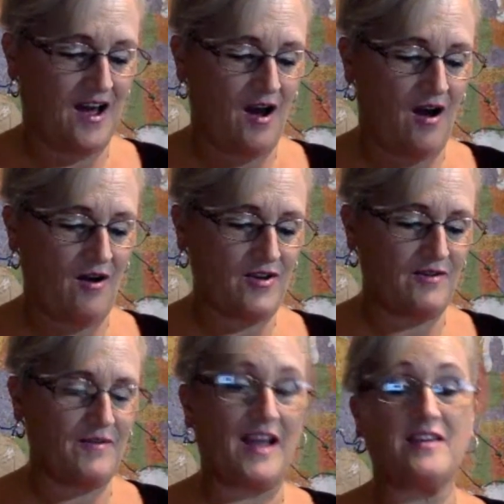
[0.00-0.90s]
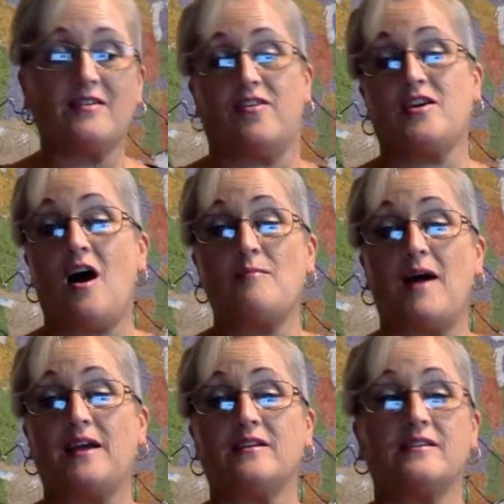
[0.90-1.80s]
Oh,
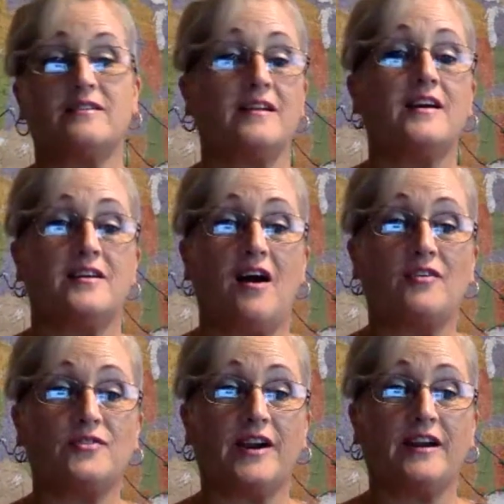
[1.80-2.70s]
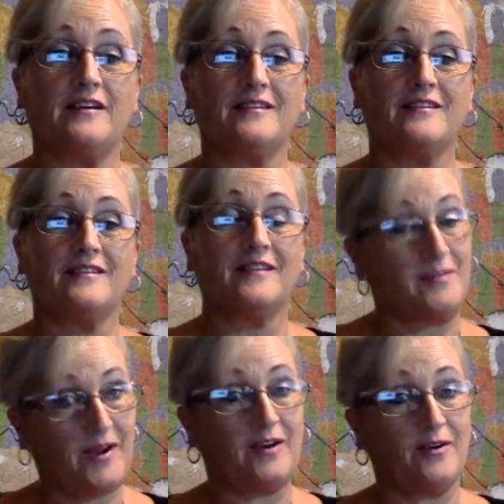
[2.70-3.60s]
y'all drink? You
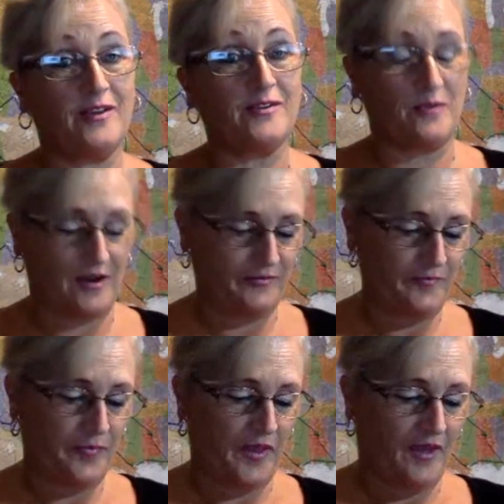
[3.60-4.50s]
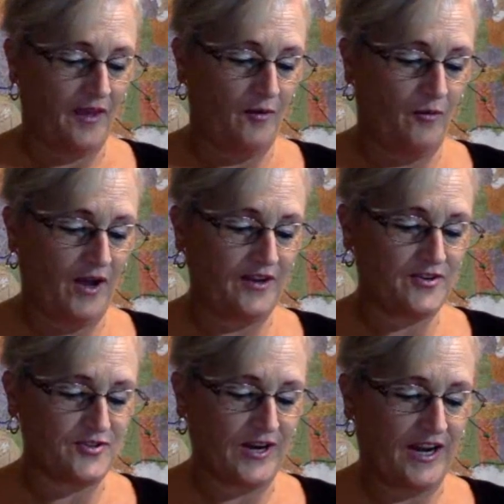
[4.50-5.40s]
might know this one. What
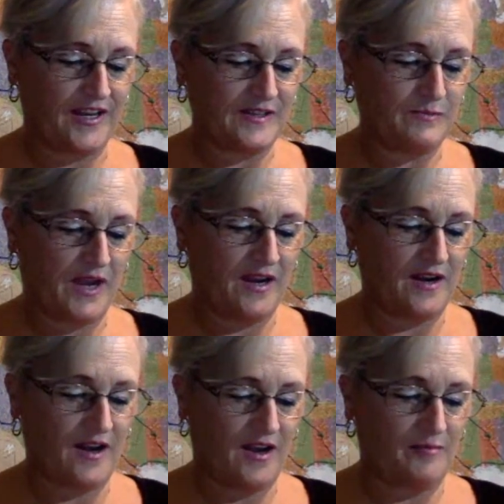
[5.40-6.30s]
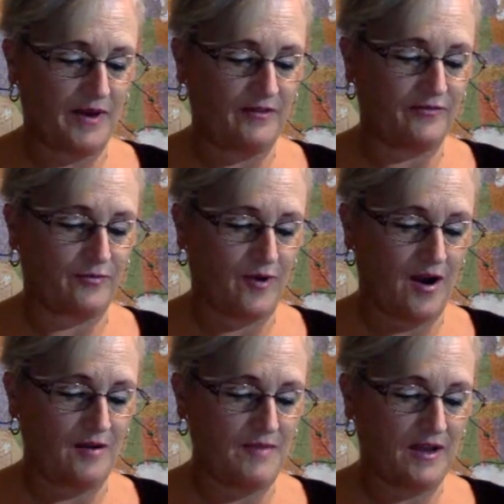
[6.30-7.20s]
drink is made up of
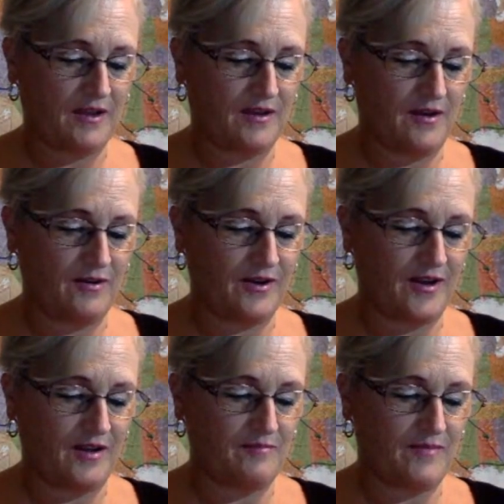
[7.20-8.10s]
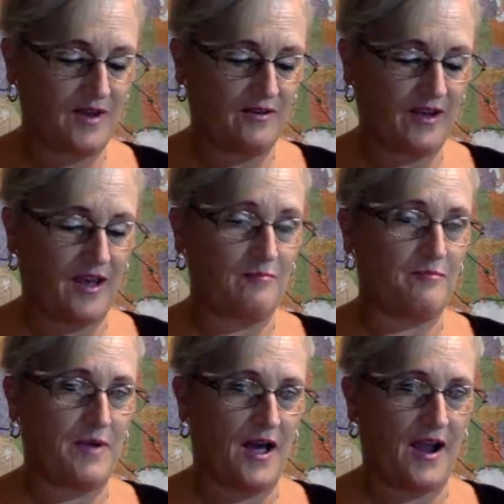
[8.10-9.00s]
rum, coconut milk, and
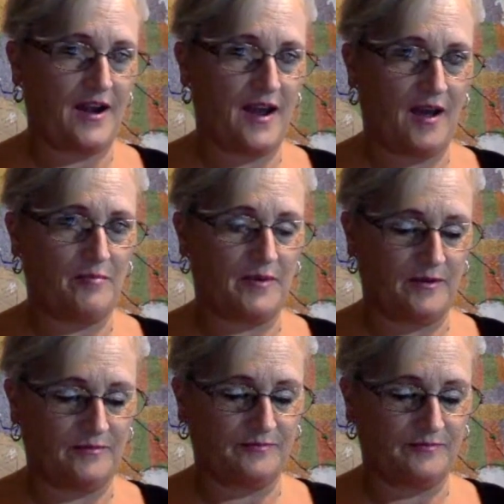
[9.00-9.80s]
pineapple?